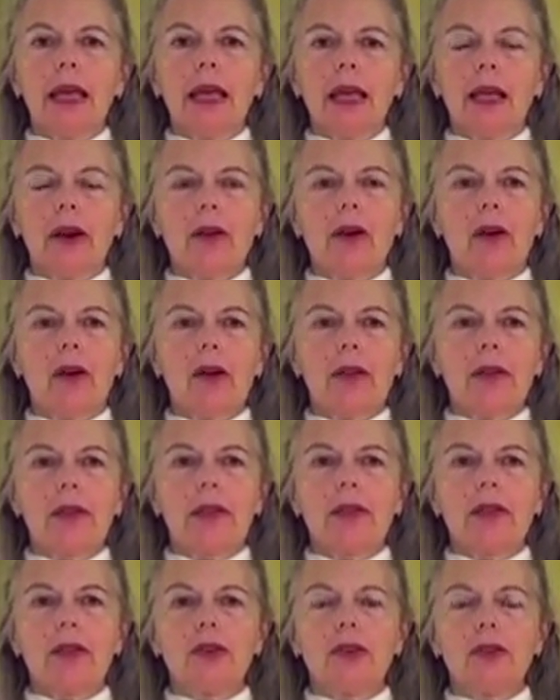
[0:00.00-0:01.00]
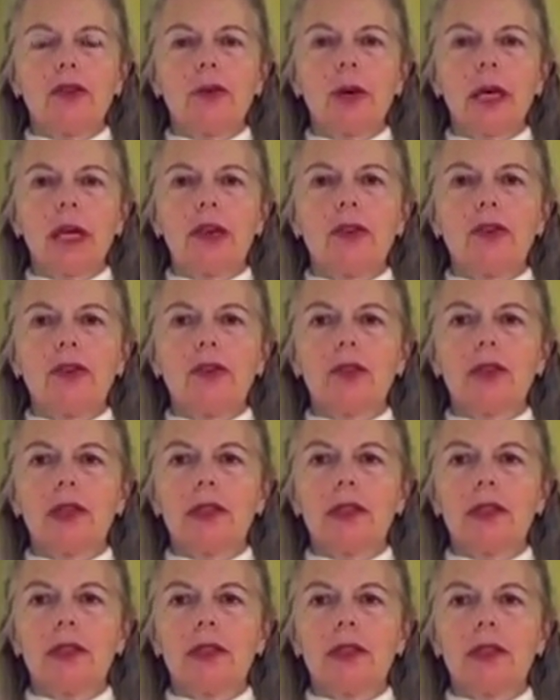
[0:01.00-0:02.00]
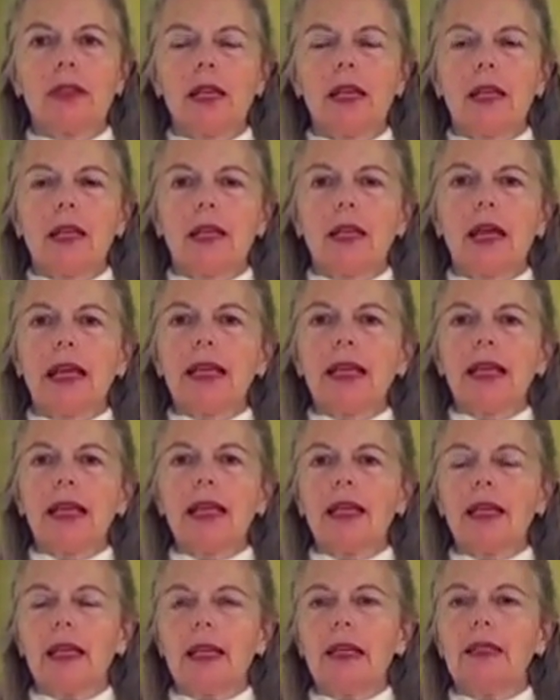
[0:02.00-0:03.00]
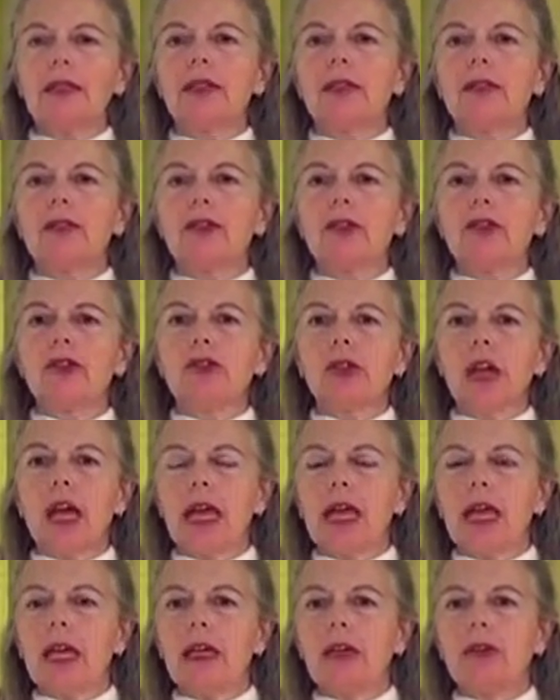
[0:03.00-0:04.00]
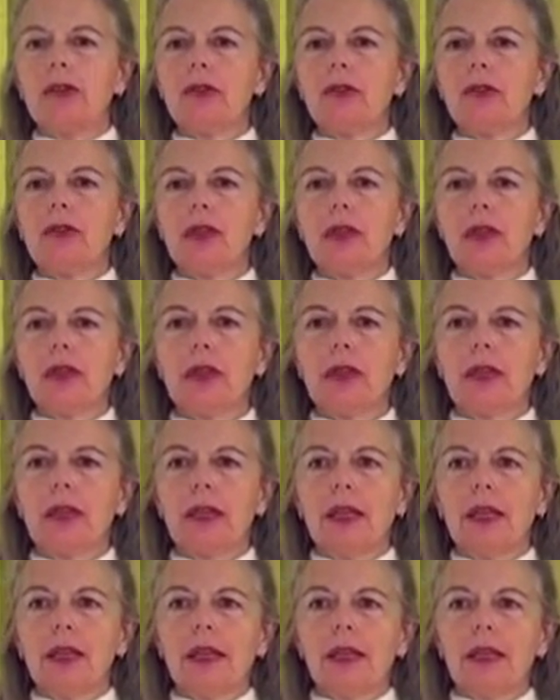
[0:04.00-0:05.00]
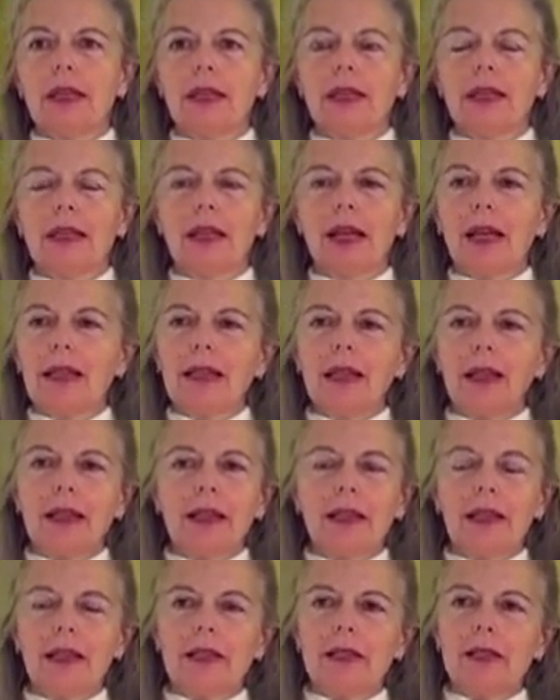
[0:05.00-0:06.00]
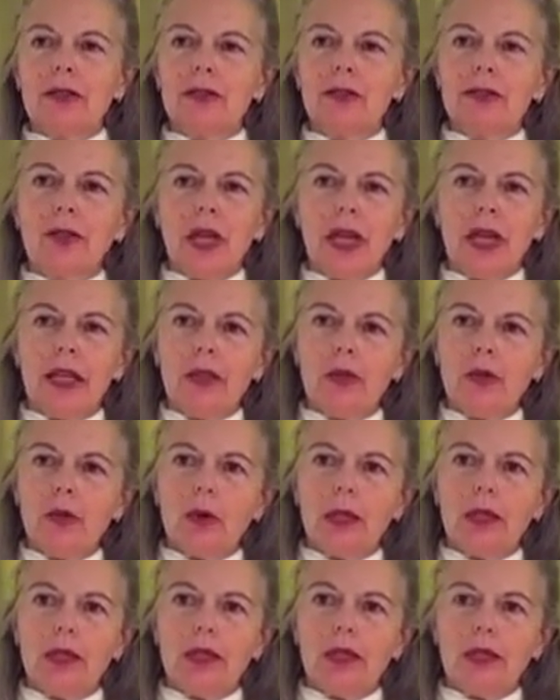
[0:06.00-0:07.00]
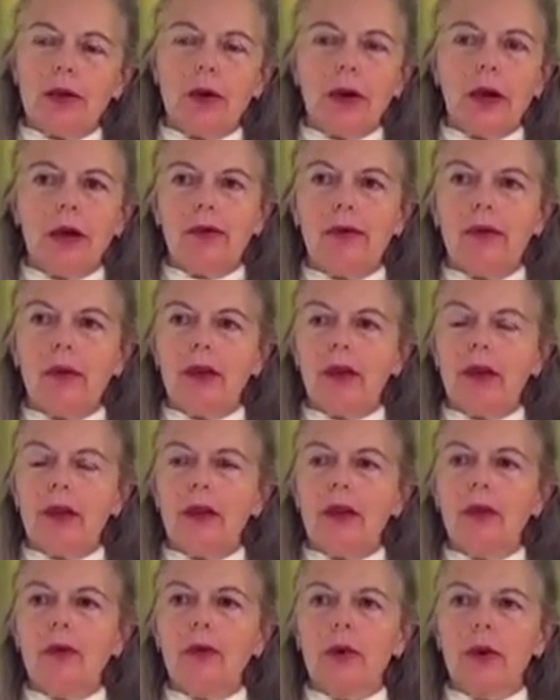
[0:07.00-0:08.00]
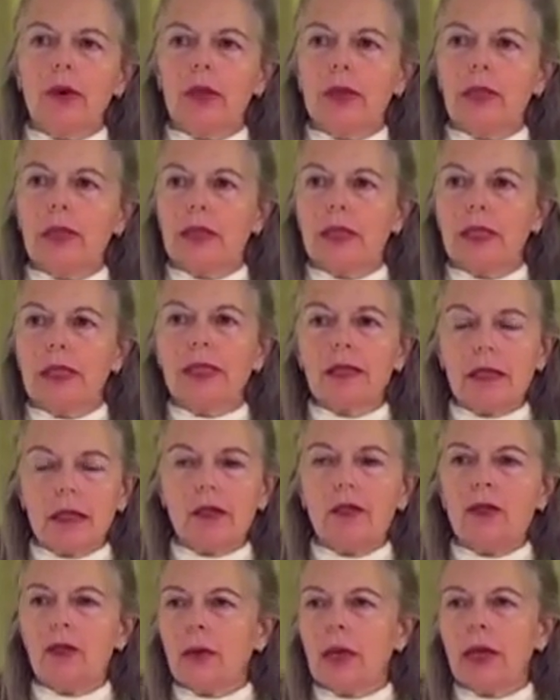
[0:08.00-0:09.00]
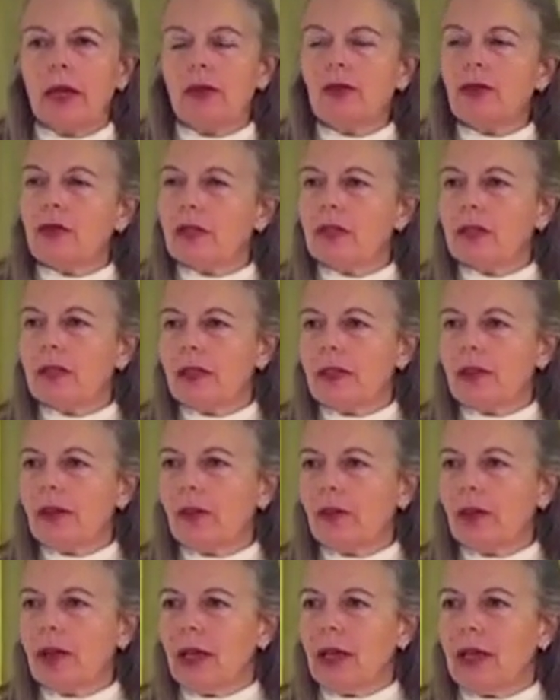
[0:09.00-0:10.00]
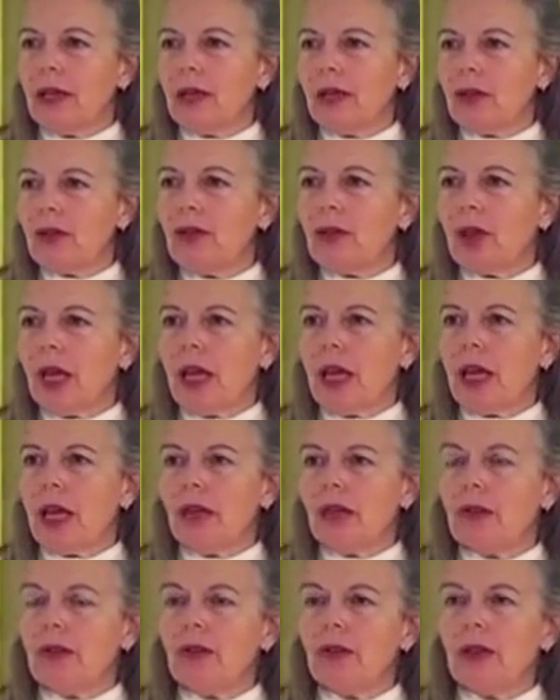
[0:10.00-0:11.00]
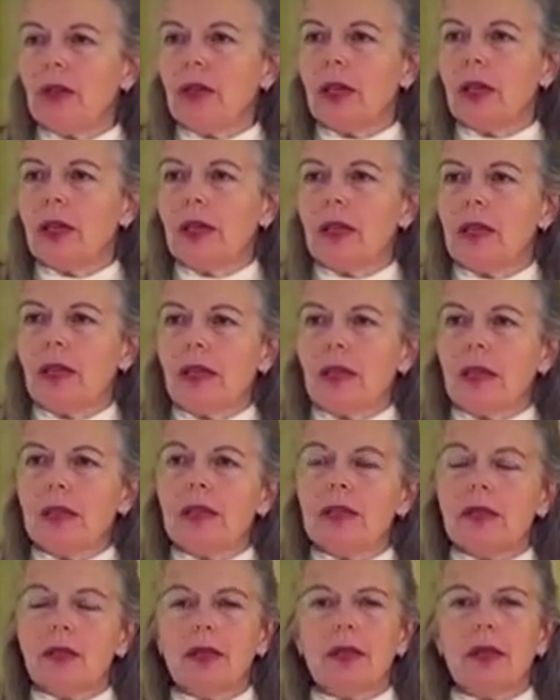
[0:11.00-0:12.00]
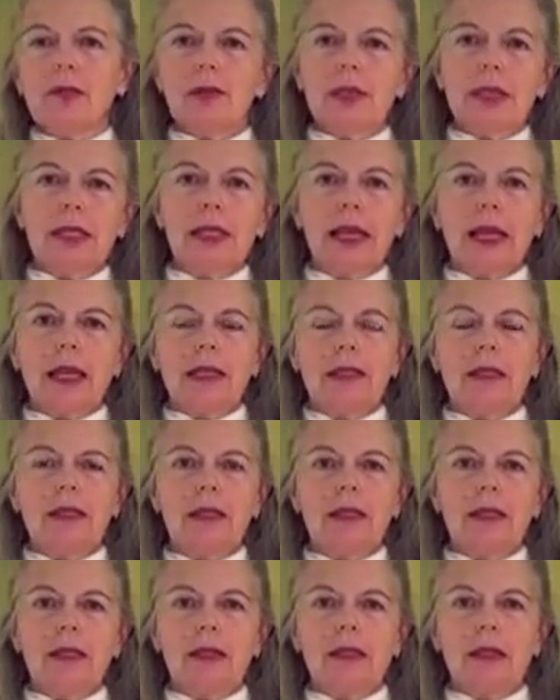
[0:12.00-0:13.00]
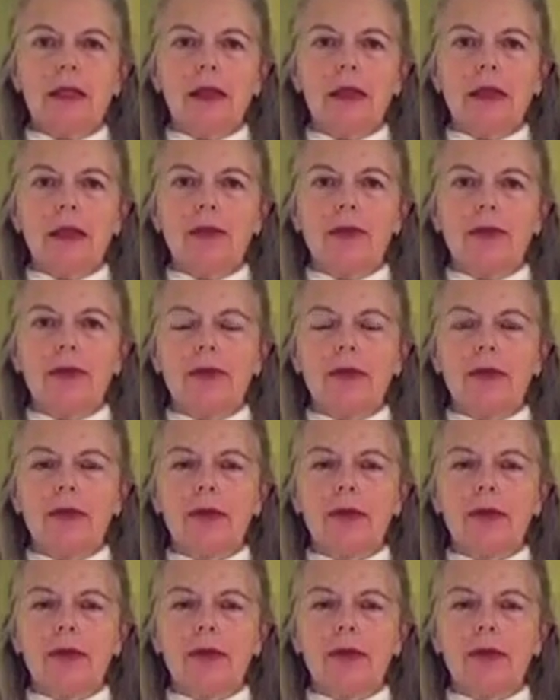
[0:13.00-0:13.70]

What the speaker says: in all situations, nothing needs to change. Nothing needs to change whatsoever. In other words, the situations don't need to change. The circumstances of